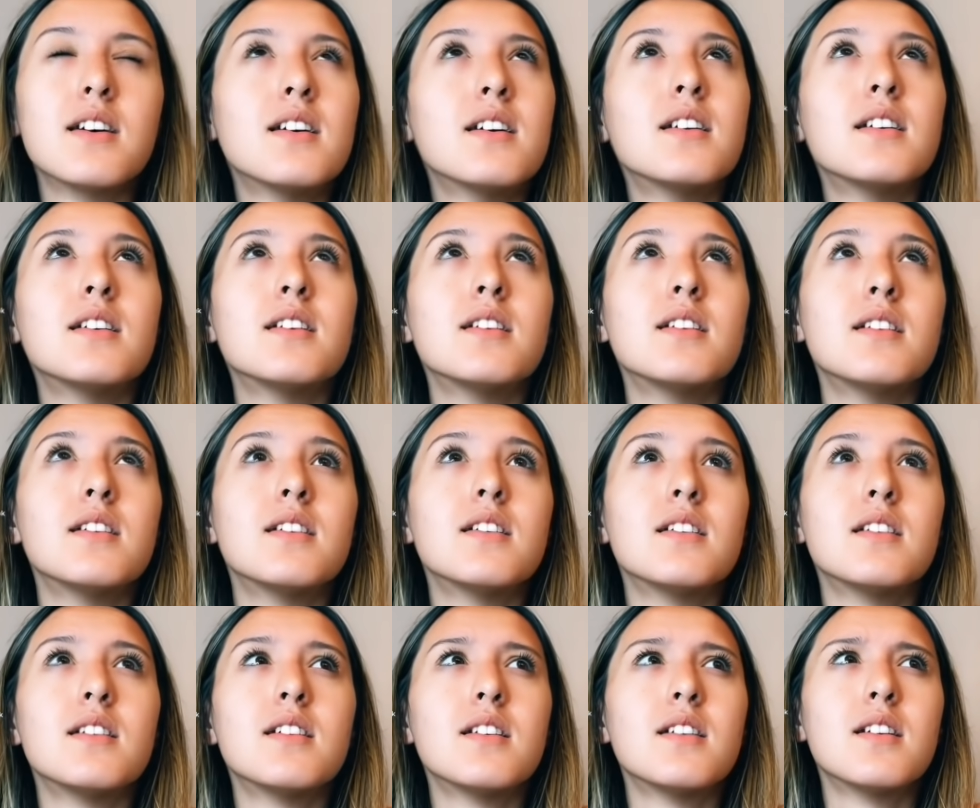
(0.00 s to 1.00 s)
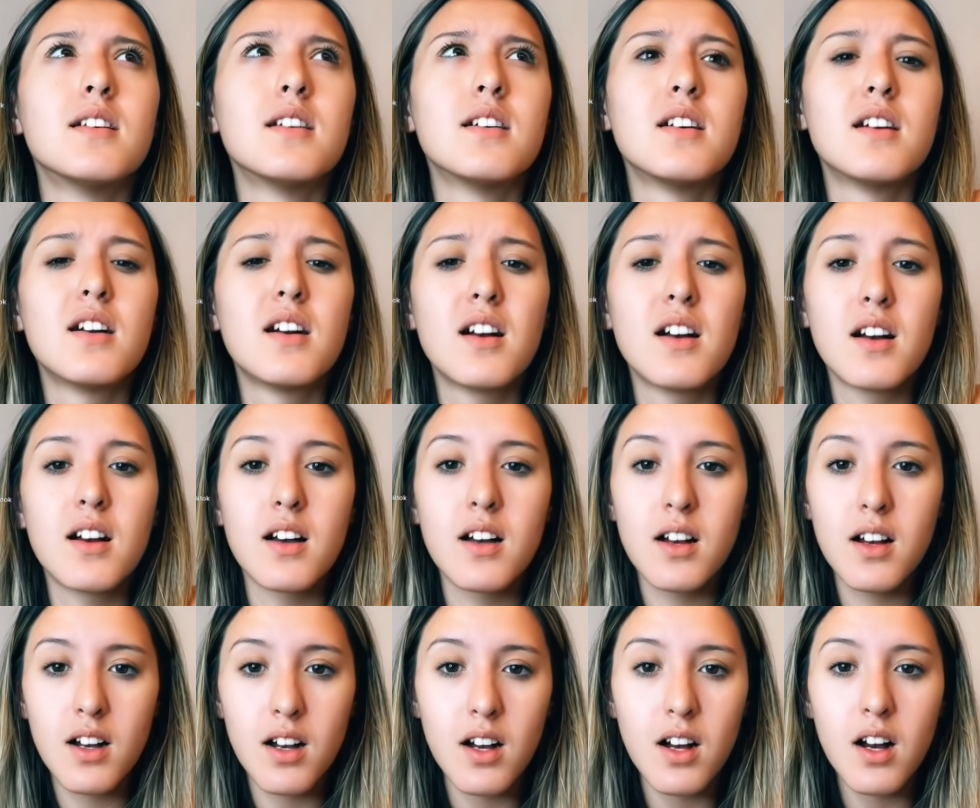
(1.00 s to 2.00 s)

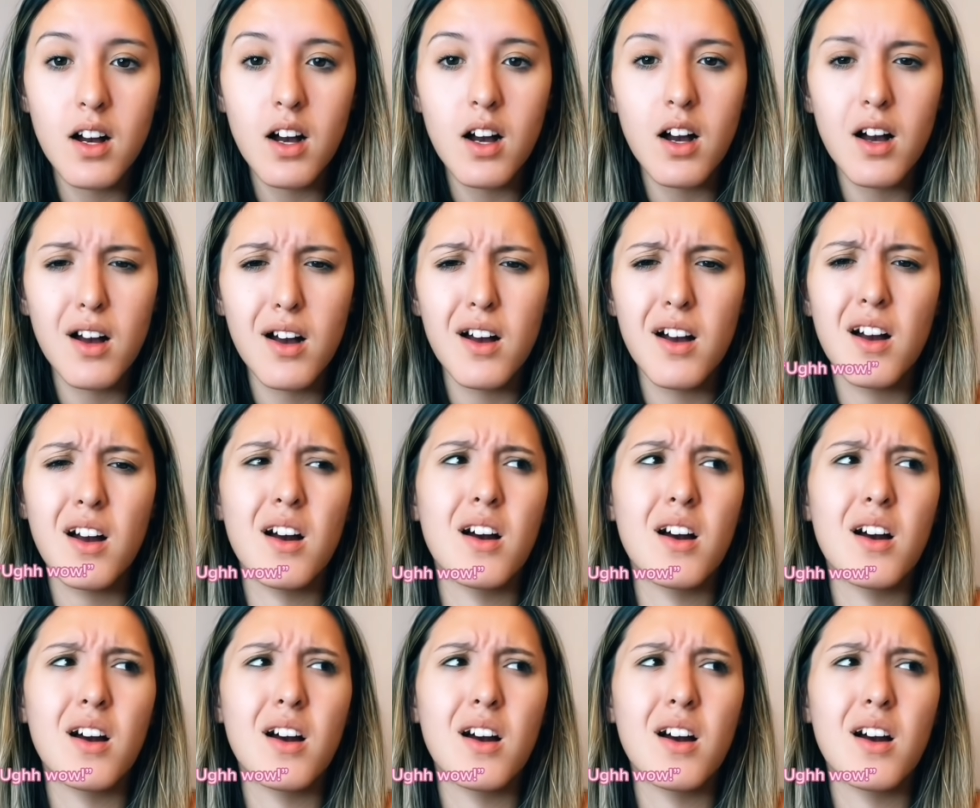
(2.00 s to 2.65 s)
No one is speaking in this clip.